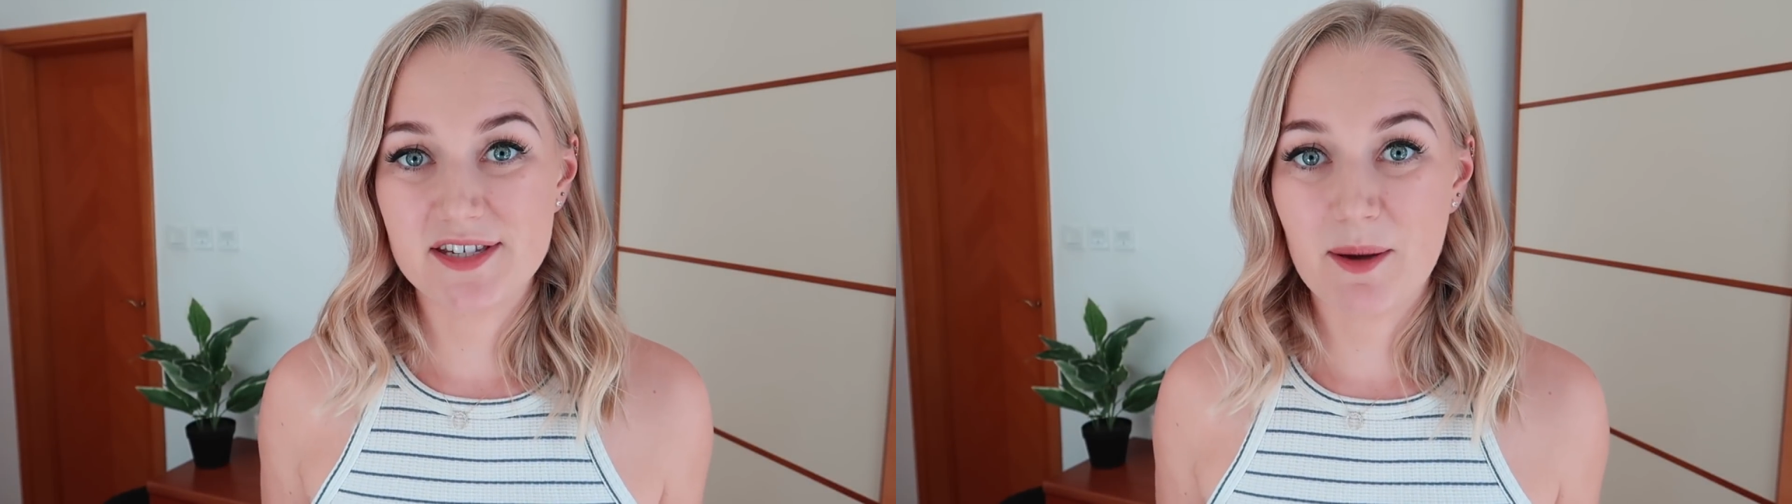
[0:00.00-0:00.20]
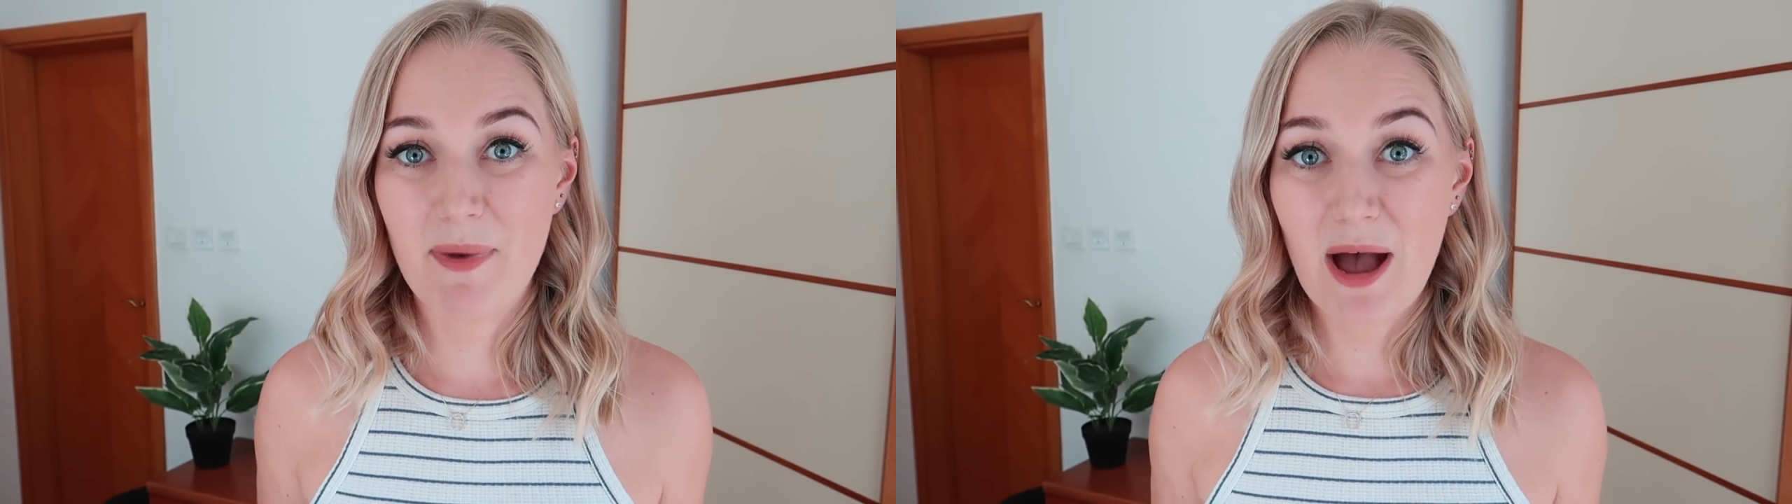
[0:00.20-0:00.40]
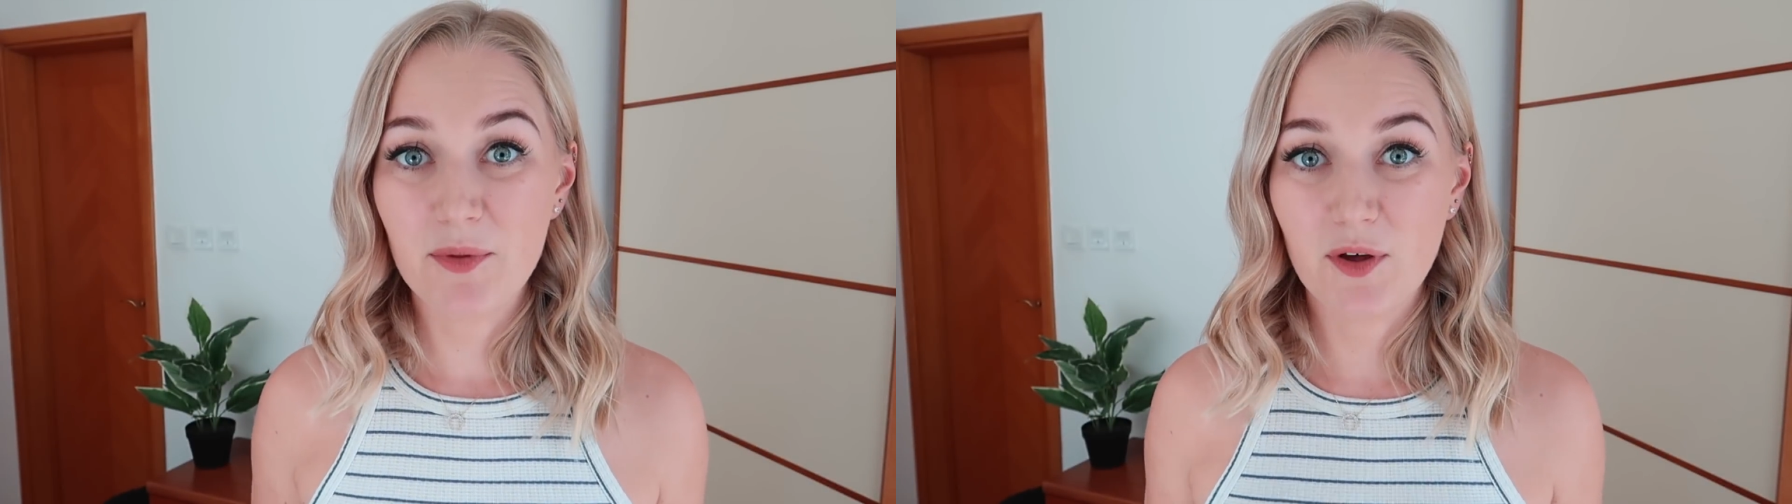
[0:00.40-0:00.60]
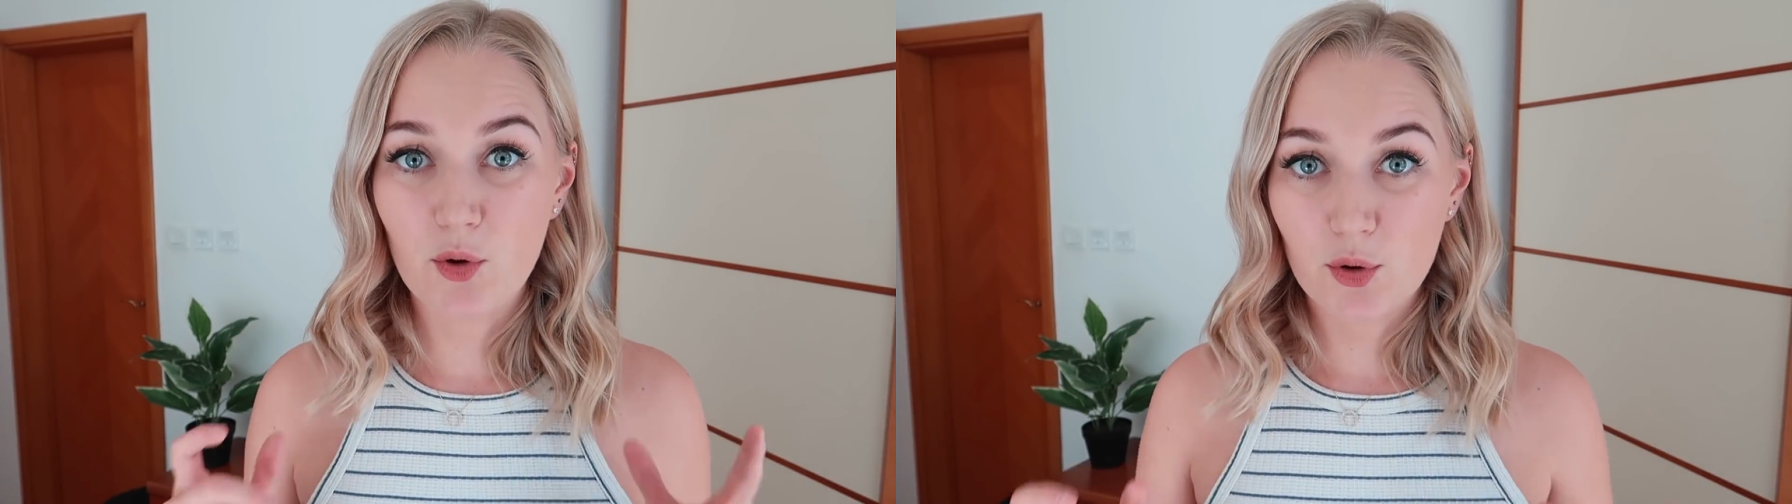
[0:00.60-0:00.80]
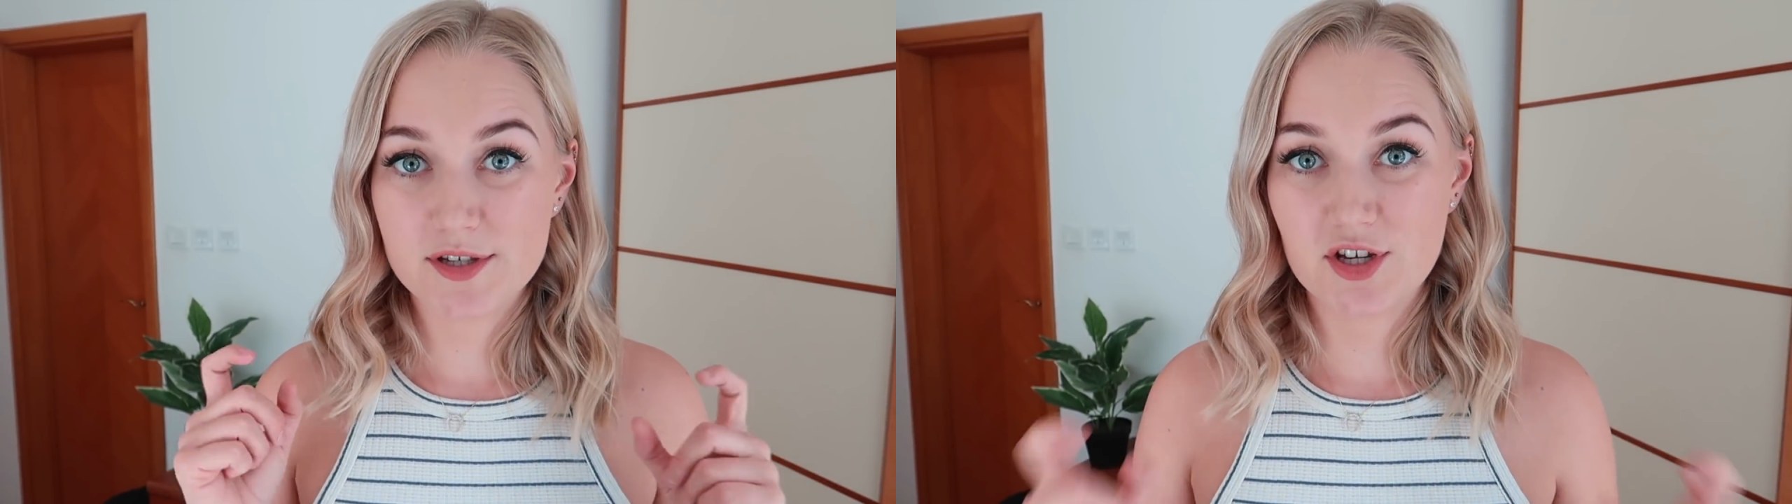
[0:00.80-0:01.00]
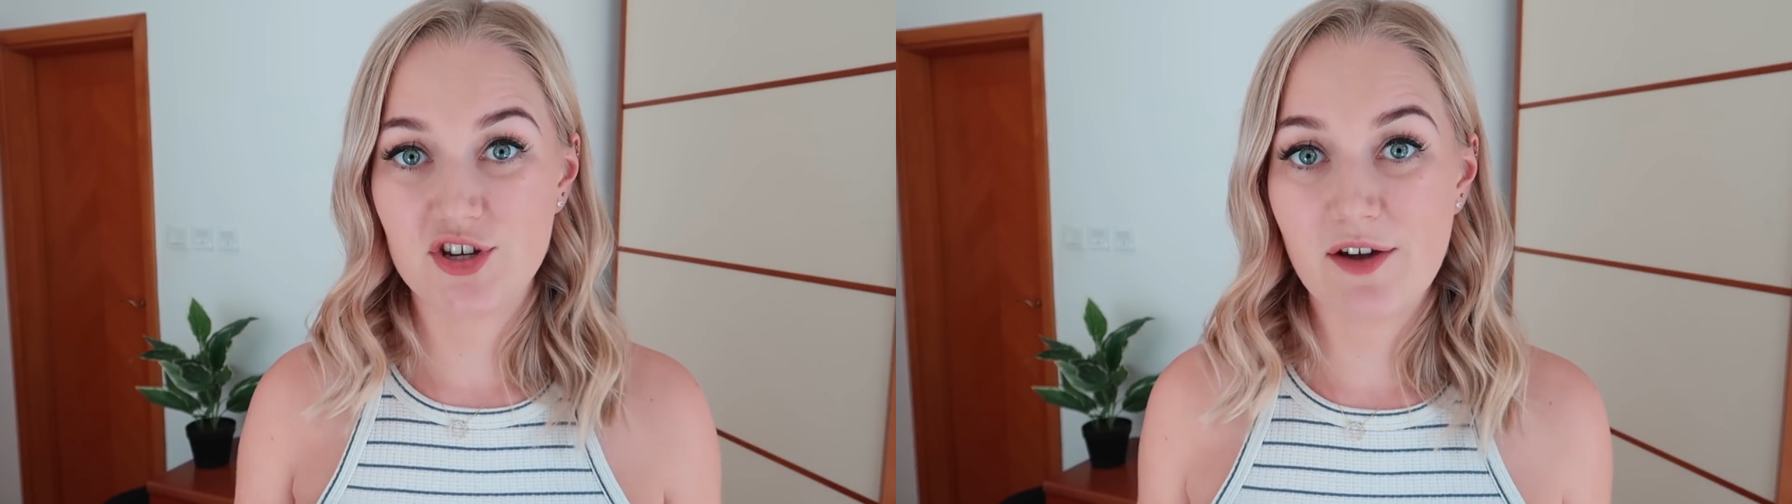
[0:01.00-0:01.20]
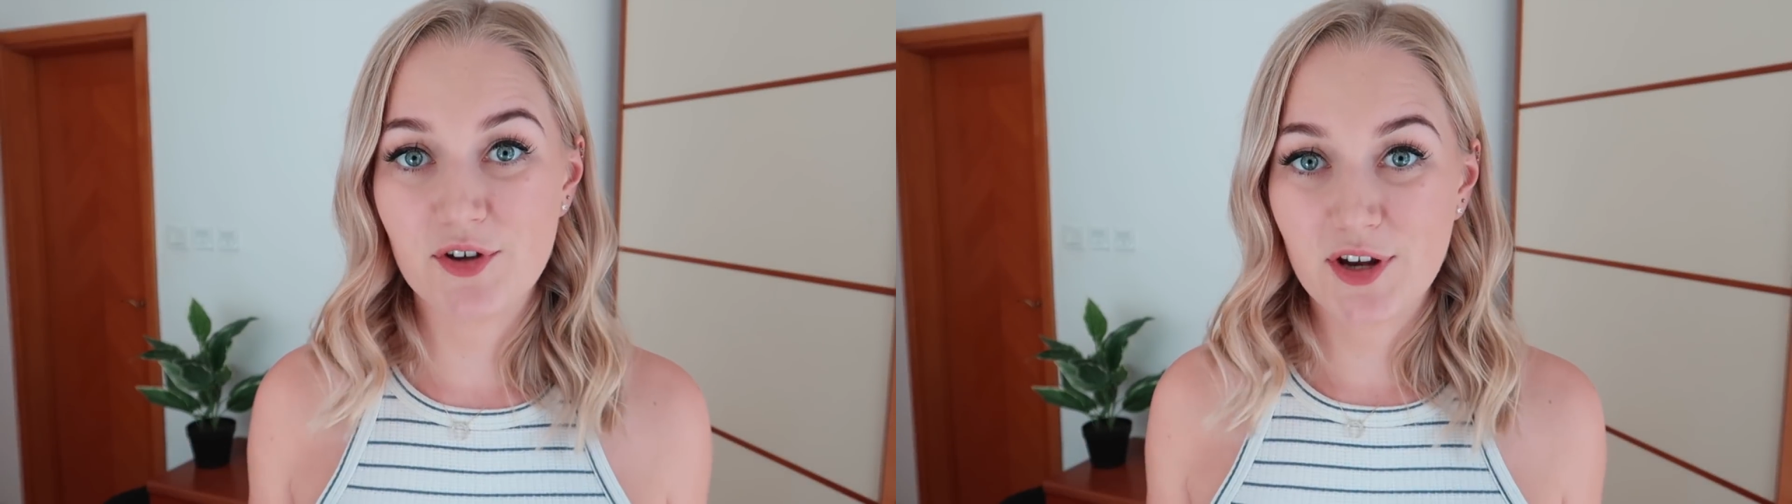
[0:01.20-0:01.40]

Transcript: about the course at Sheffield